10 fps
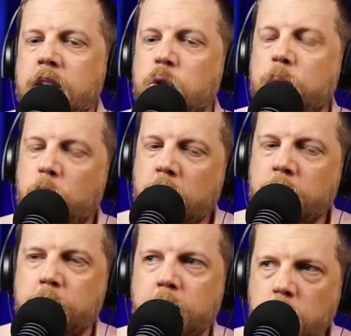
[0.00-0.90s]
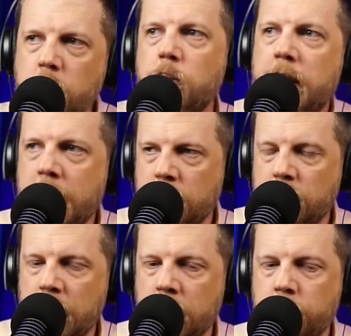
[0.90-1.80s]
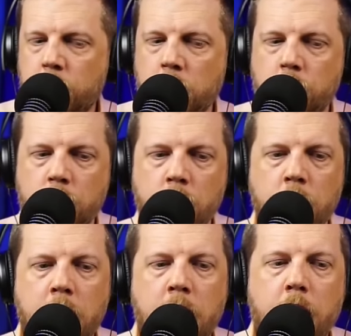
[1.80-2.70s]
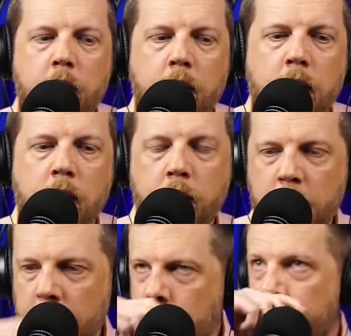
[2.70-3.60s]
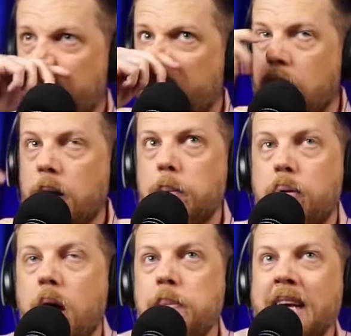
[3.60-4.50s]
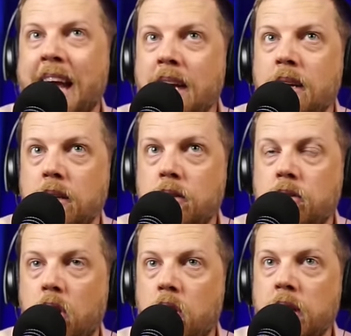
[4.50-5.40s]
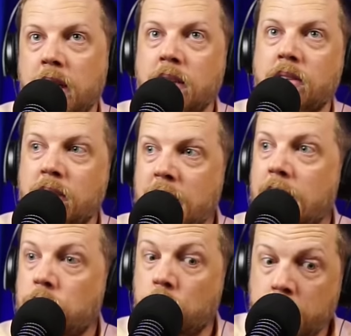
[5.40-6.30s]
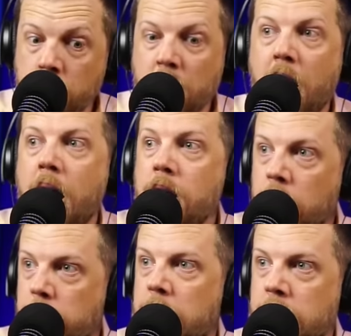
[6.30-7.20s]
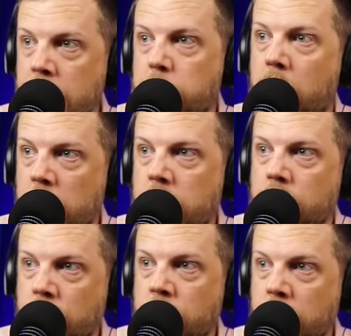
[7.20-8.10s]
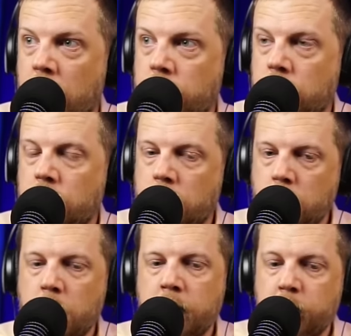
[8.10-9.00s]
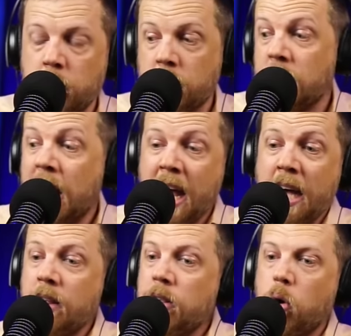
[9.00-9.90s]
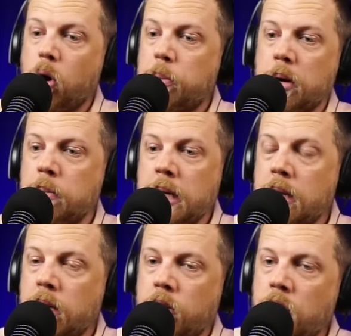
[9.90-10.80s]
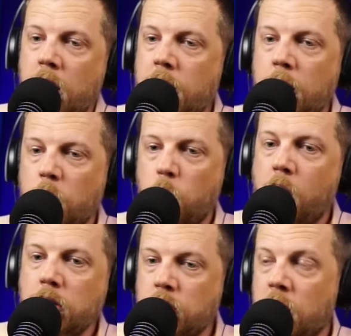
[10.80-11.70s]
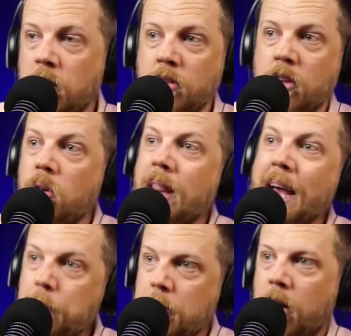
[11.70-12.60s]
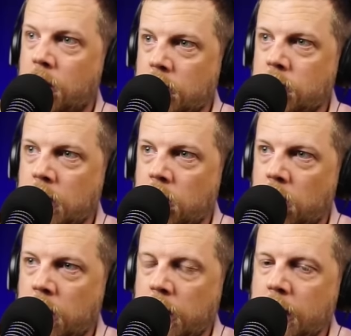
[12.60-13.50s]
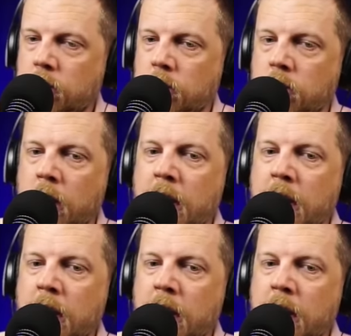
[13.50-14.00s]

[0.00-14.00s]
So if we're confused, we can't stand up for the truth. The propagandists are the consent engineers hired by these politicians and others to influence us. And then the corporate media, they're not watchdogs, they're lapdogs in a lot of cases.